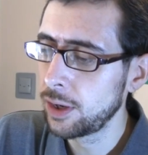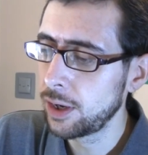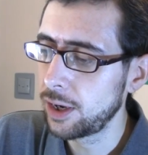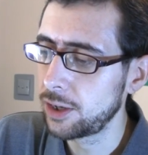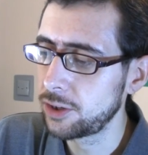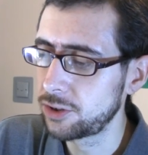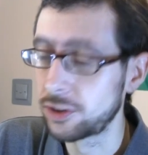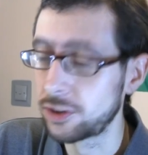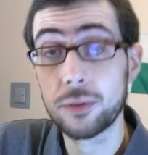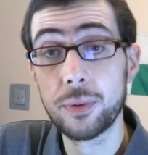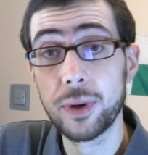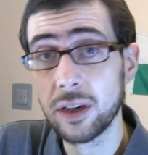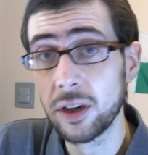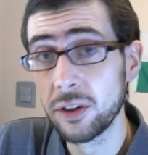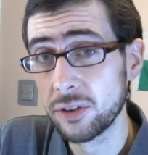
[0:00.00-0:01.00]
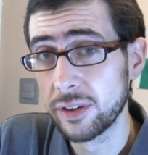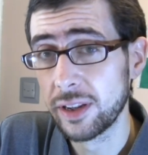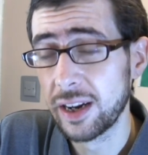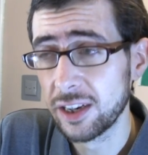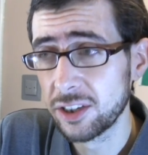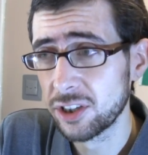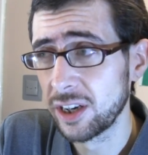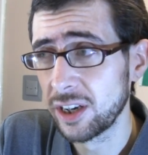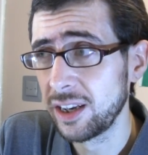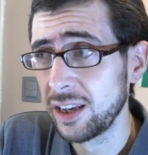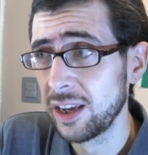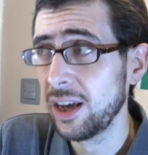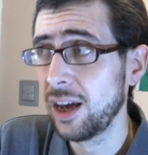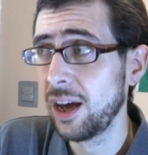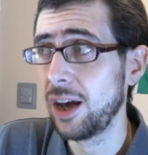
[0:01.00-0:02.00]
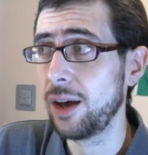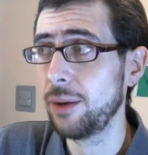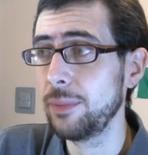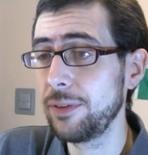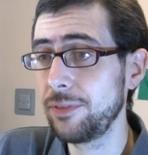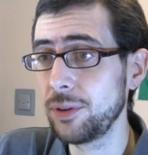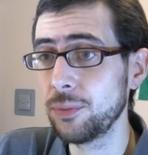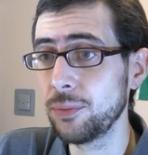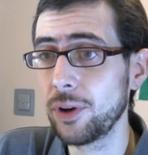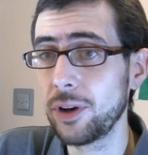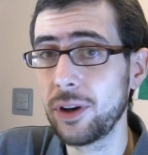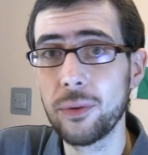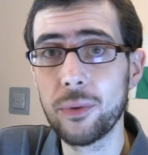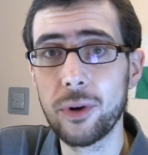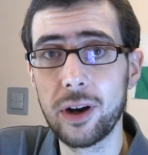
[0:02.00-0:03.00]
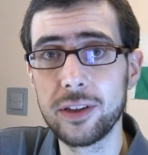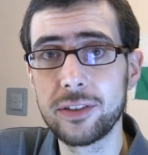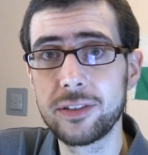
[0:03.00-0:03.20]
Uh, just as a quick note on that, actually, um, if you want to know where I